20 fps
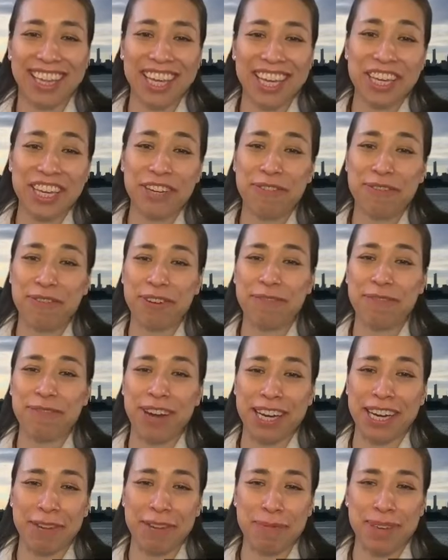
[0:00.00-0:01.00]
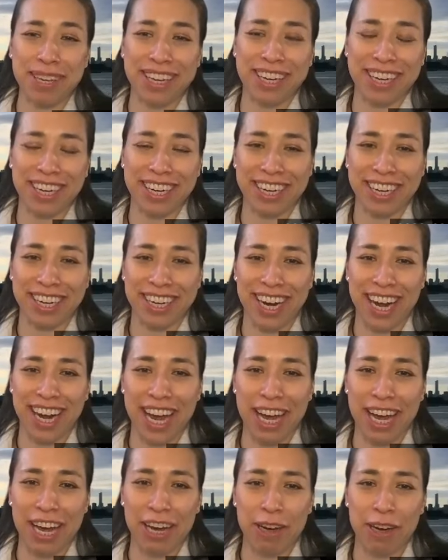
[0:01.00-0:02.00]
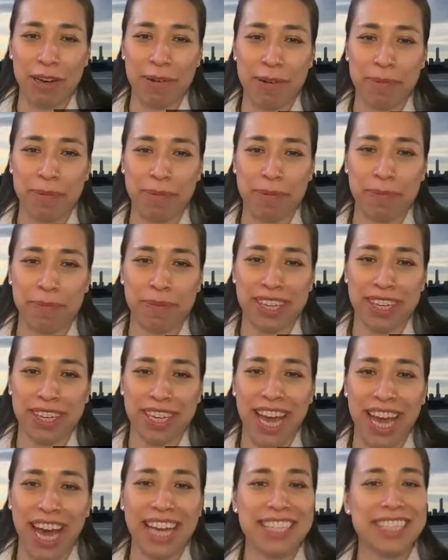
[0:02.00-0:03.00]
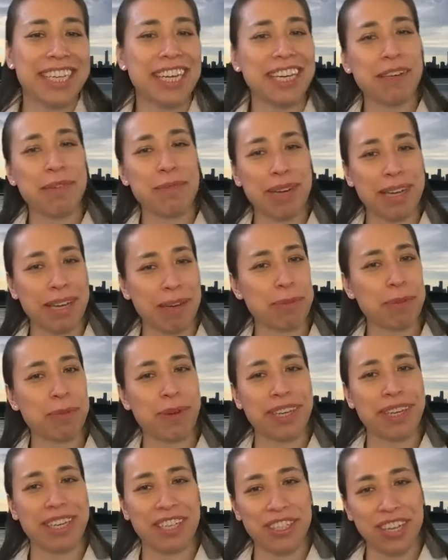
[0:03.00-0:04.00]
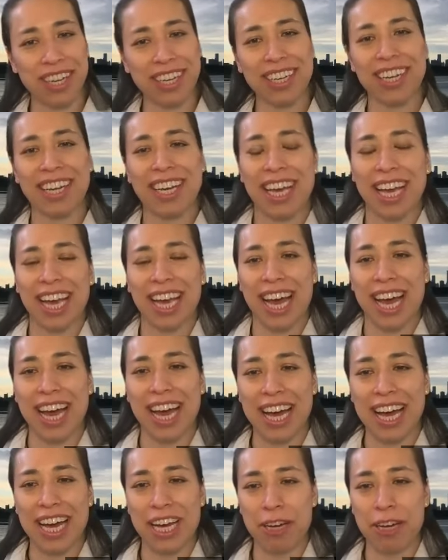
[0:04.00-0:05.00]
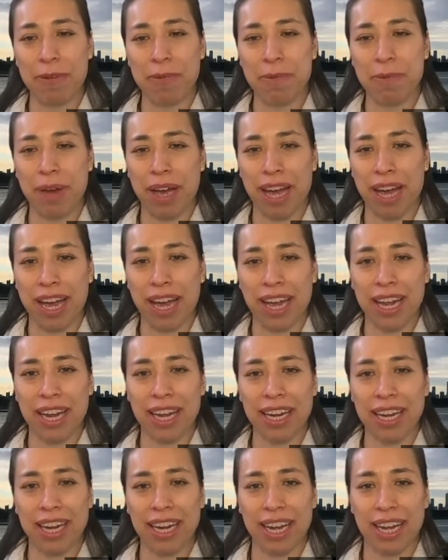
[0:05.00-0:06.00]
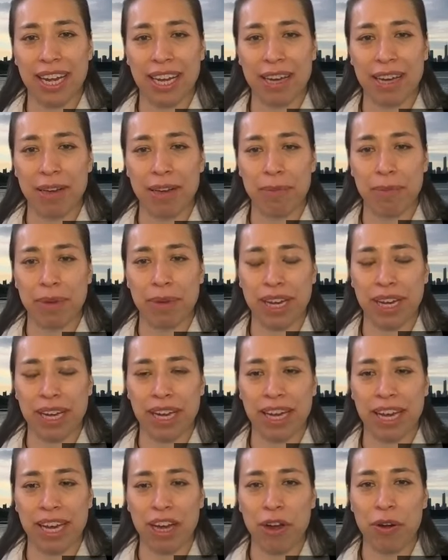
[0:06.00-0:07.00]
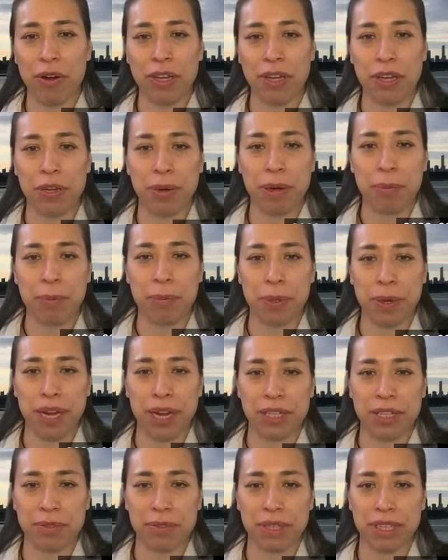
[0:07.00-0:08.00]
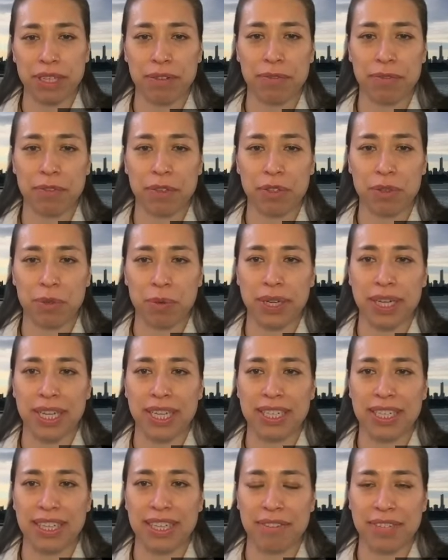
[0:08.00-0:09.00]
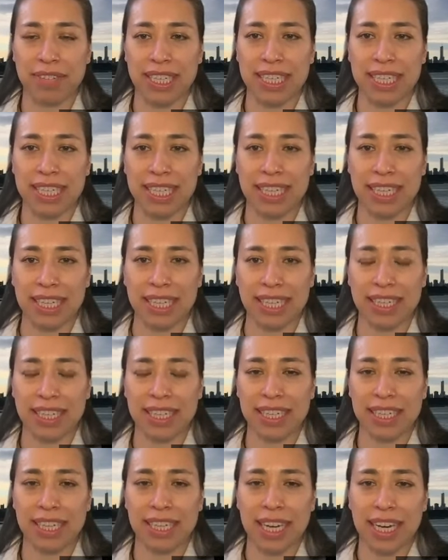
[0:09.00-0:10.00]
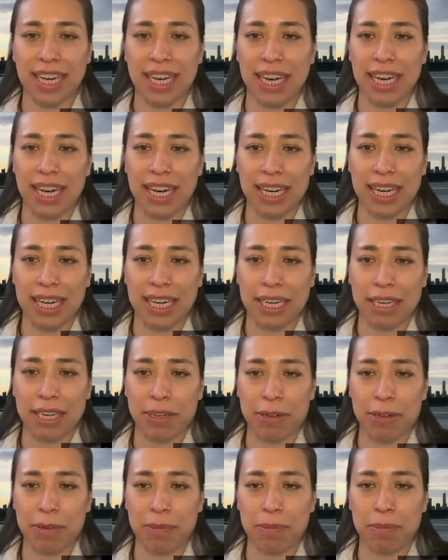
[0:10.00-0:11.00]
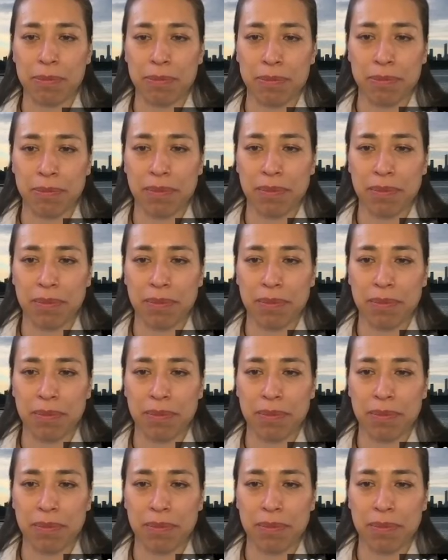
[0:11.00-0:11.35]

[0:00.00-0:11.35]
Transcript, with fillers: thank you for inviting me here. Um, as stated, my name is Wendy Chen. Um, I am an OUM graduate of 2017. Um,